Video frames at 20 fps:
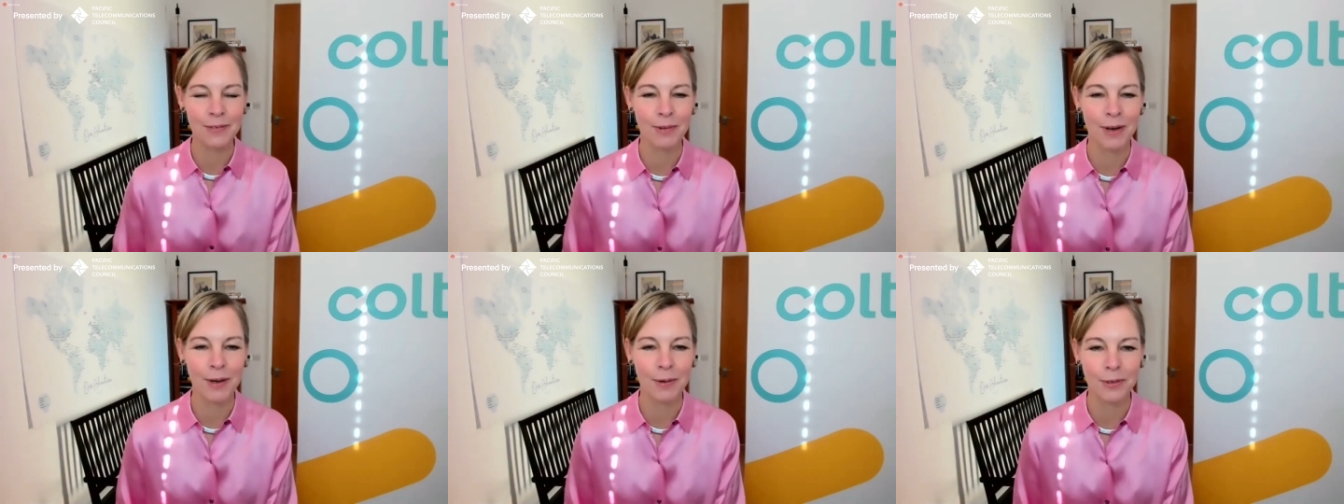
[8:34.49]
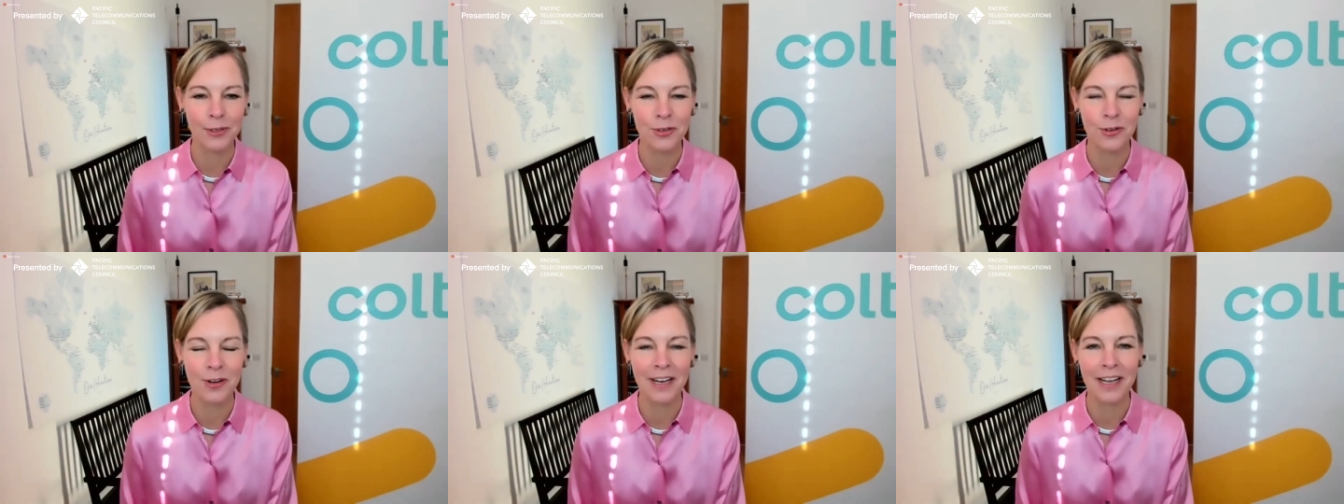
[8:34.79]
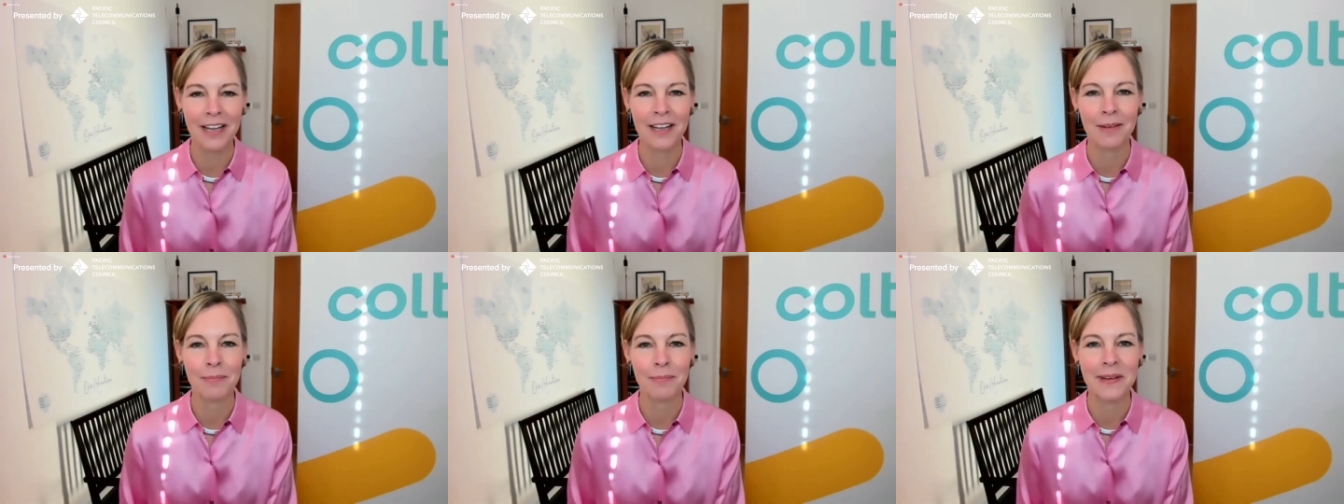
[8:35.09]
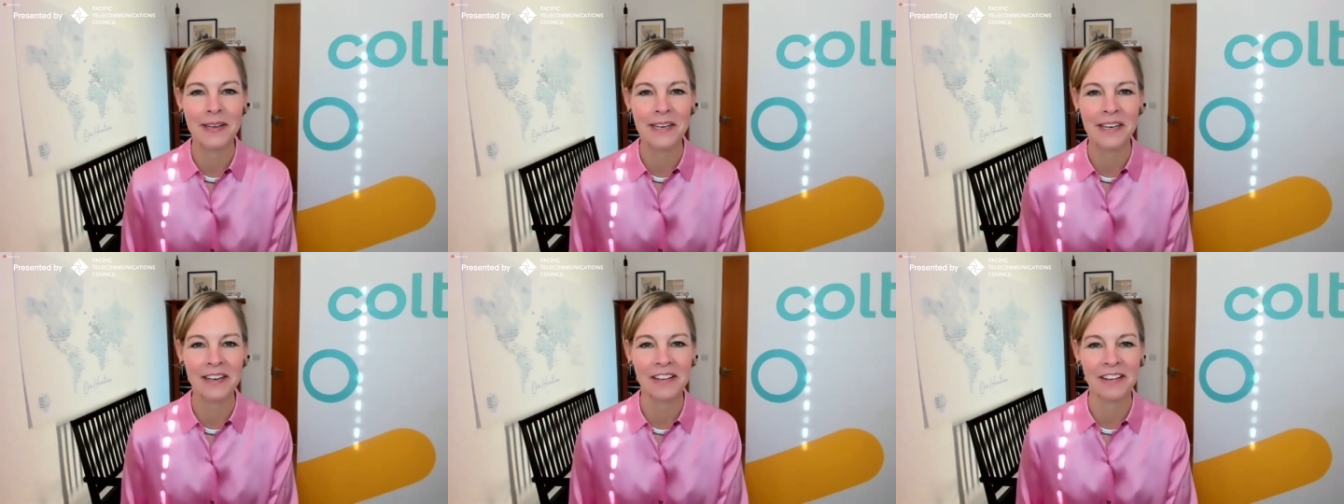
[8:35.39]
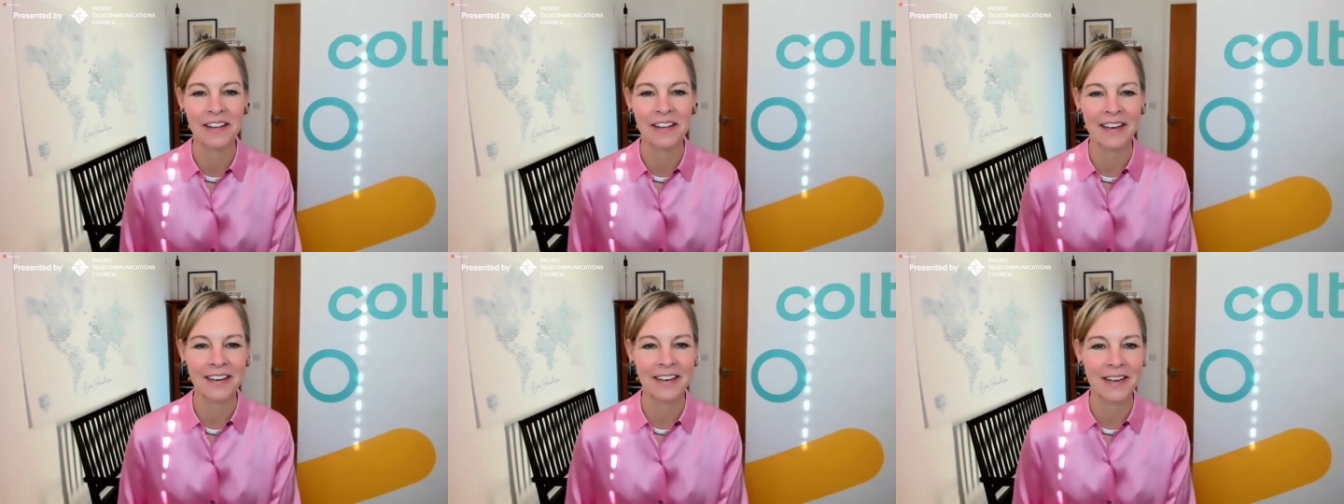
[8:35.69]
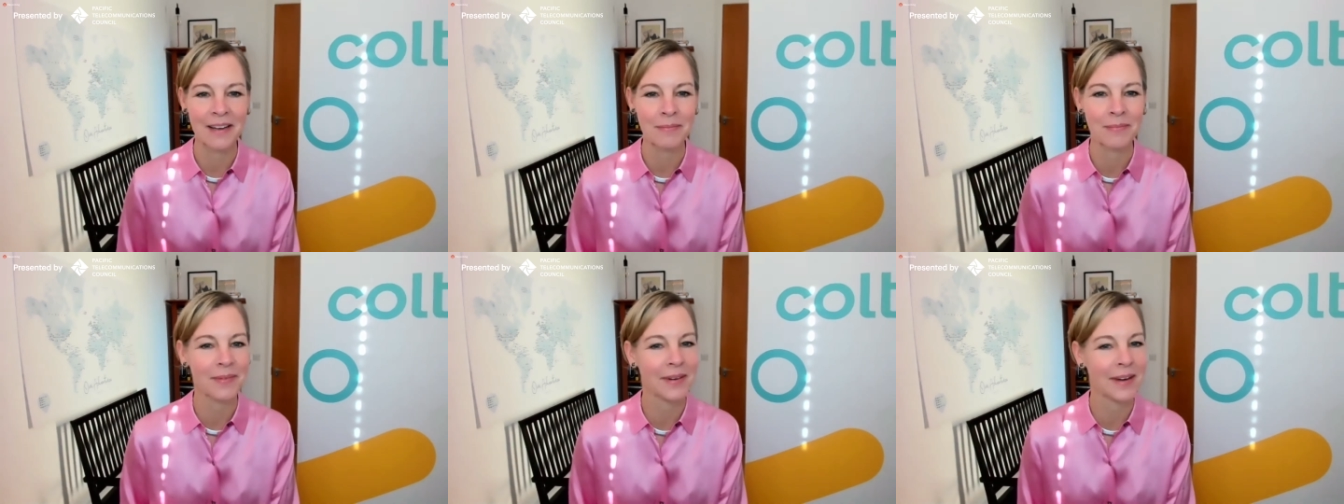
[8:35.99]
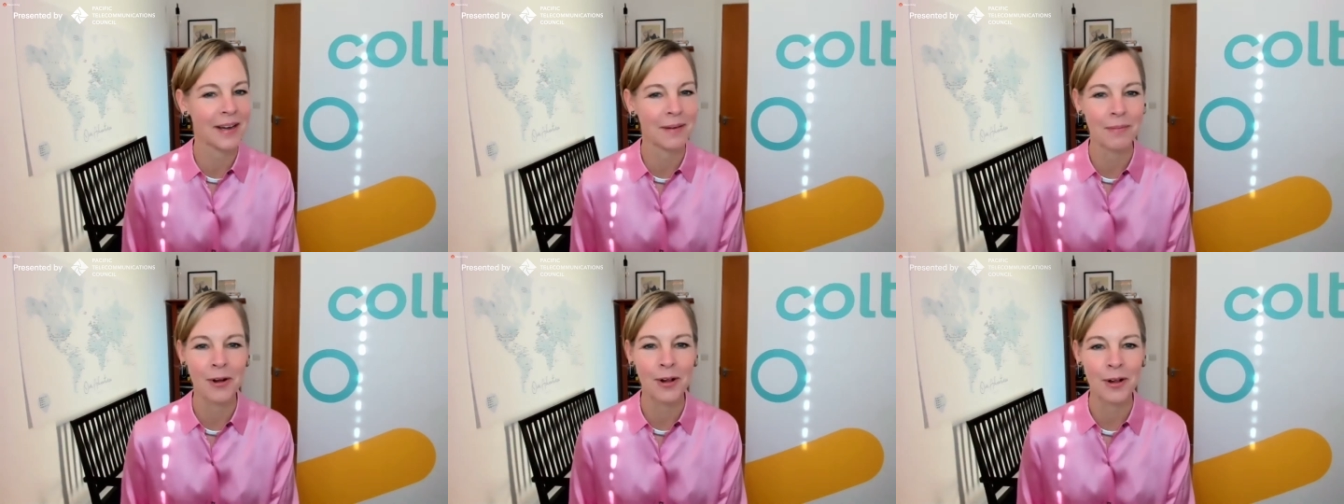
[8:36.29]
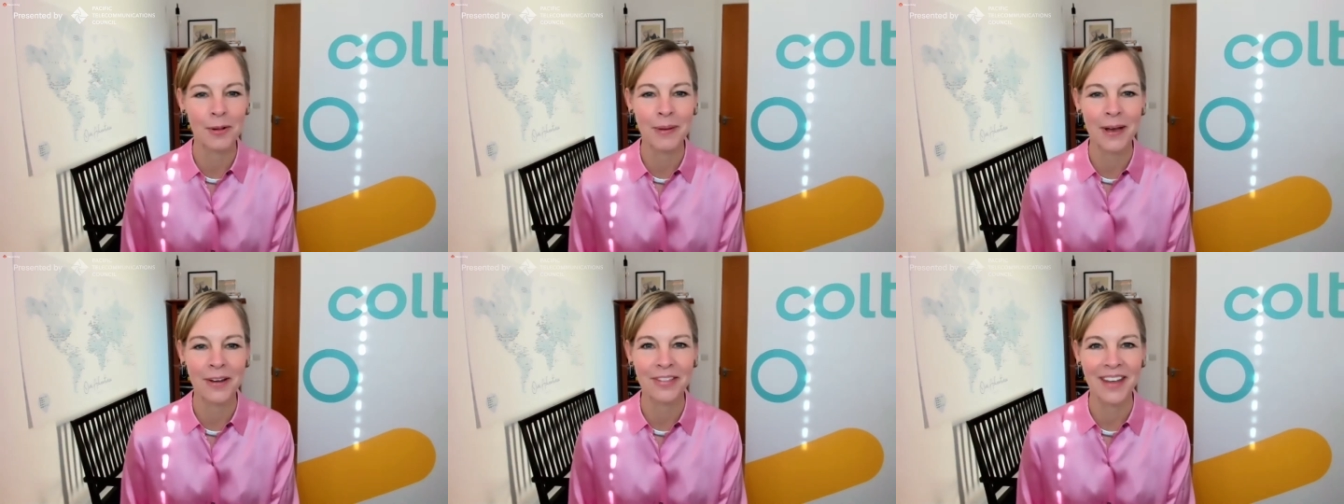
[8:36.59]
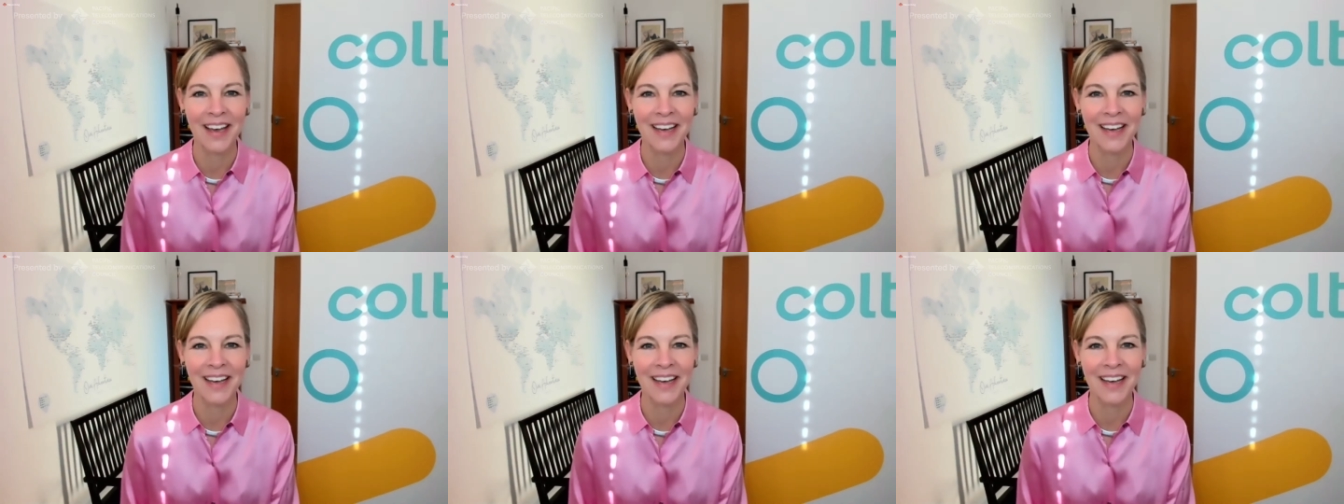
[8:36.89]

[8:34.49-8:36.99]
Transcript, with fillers: while we're drinking a pina colada, I'm, I'm all about